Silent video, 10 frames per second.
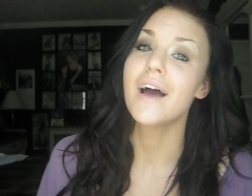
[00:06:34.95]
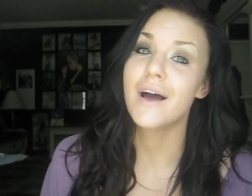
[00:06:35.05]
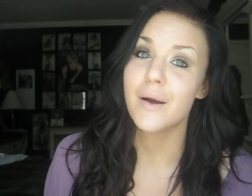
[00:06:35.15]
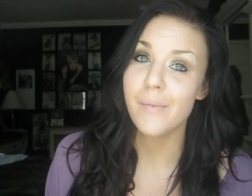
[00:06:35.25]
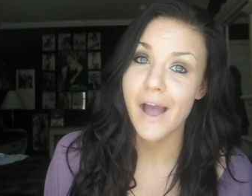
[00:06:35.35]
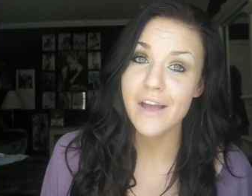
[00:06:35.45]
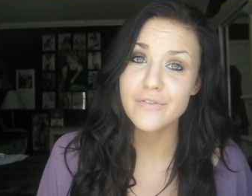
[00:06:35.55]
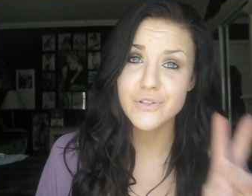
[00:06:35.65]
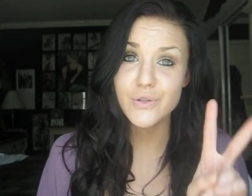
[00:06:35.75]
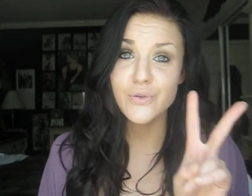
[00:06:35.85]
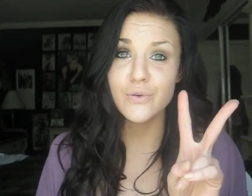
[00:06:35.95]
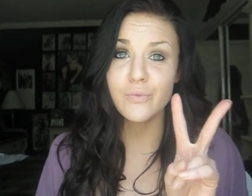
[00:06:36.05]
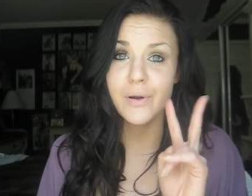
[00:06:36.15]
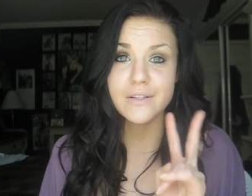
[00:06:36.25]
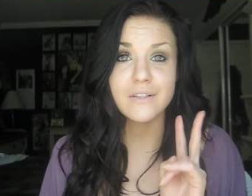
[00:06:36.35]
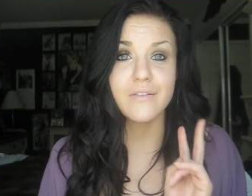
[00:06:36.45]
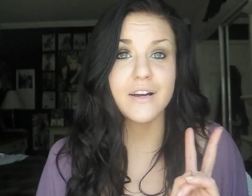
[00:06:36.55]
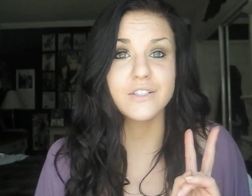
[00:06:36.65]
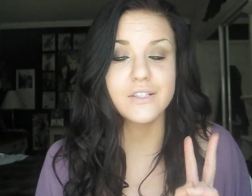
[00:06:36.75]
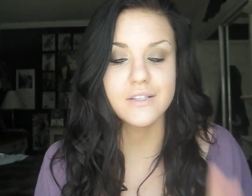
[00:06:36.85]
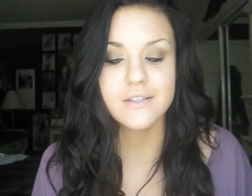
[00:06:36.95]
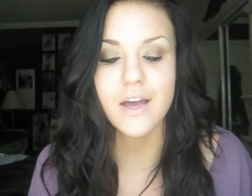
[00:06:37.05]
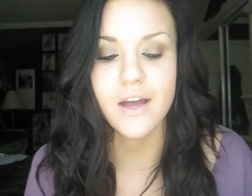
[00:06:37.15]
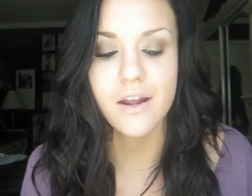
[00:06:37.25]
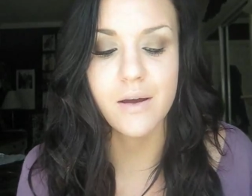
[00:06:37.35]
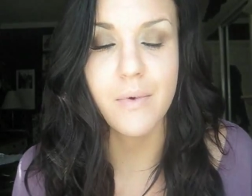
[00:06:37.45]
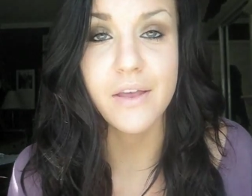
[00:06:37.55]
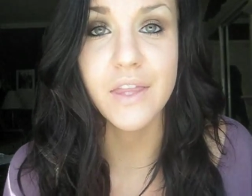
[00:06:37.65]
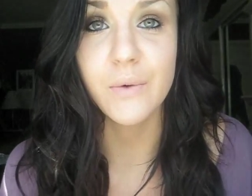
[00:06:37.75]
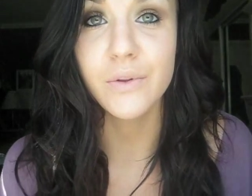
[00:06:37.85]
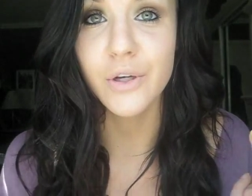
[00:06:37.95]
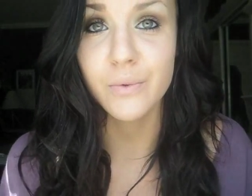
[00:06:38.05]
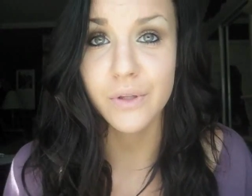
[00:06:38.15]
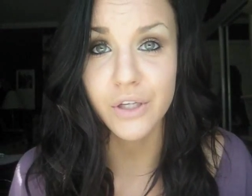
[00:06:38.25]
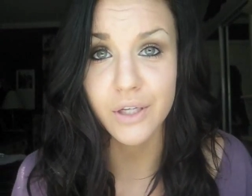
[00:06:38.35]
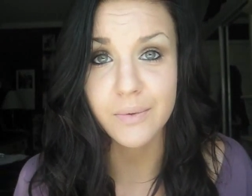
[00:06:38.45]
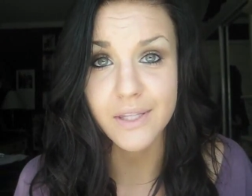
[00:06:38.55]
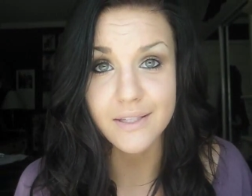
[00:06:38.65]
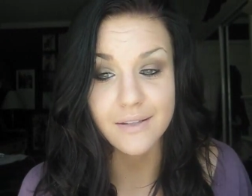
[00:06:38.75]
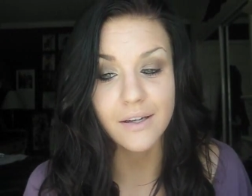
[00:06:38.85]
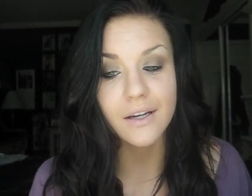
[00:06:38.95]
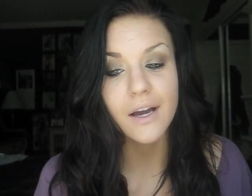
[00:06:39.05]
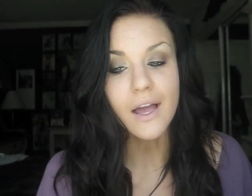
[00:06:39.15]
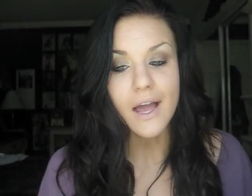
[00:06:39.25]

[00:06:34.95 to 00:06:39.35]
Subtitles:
I have 2 pairs of lashes that I think would look really good with this look.